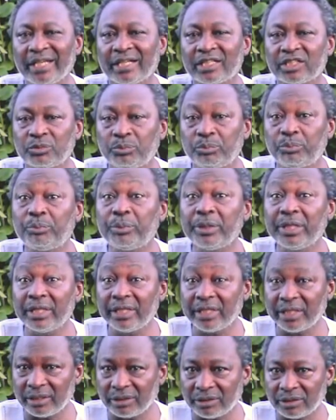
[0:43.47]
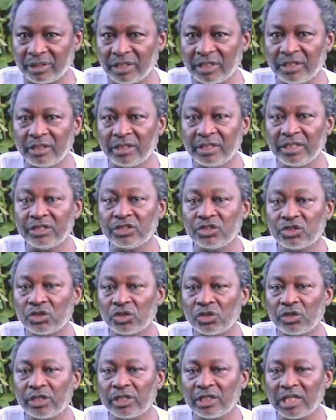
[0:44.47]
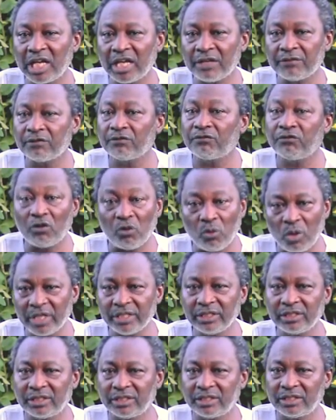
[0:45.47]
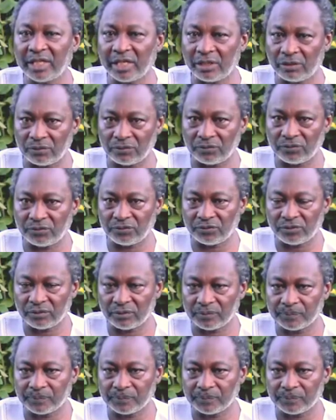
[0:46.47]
experience and enjoy life for oneself.